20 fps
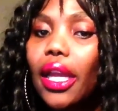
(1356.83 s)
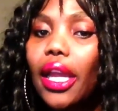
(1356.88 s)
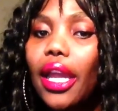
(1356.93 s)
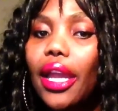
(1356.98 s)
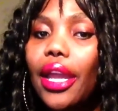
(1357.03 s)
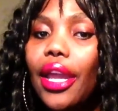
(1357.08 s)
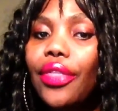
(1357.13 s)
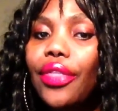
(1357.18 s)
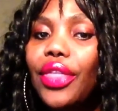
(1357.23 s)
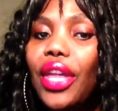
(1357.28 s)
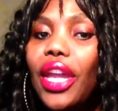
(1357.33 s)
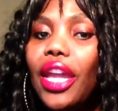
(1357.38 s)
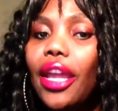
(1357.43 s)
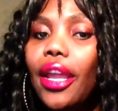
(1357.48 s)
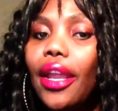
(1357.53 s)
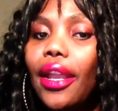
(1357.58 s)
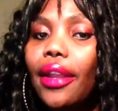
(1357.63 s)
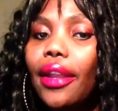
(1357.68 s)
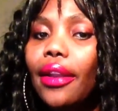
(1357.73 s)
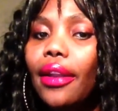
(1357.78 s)
And
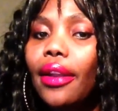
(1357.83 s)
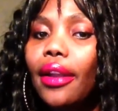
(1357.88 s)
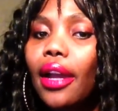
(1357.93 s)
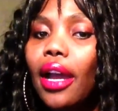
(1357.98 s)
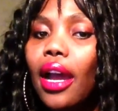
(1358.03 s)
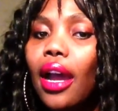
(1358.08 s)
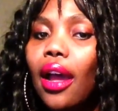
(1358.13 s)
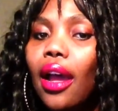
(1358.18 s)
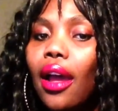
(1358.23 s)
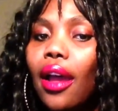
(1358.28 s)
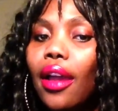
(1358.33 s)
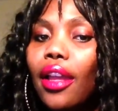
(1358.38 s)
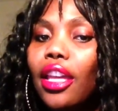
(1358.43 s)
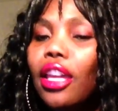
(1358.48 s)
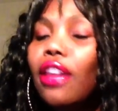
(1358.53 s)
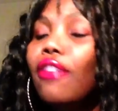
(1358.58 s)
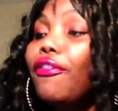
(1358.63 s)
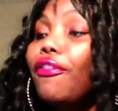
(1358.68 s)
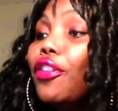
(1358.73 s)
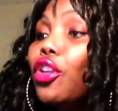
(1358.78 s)
then
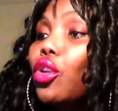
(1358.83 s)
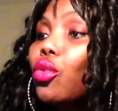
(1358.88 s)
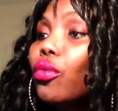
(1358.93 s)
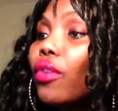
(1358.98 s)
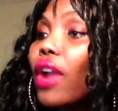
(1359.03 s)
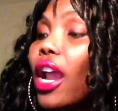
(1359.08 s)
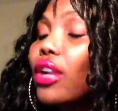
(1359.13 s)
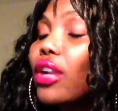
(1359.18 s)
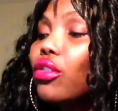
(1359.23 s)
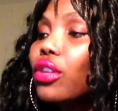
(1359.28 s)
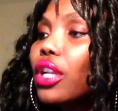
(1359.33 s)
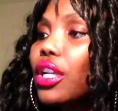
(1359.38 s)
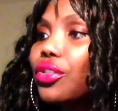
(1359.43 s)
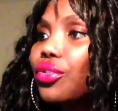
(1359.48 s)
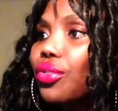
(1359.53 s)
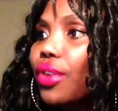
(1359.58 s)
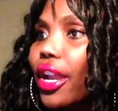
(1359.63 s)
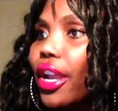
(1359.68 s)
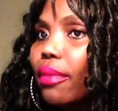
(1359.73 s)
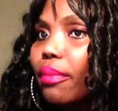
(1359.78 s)
if you run on a
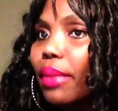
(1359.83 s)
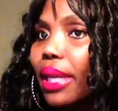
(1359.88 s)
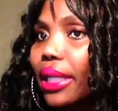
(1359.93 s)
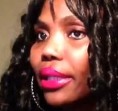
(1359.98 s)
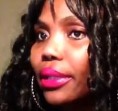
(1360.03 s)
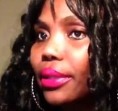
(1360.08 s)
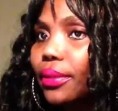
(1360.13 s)
treadmill,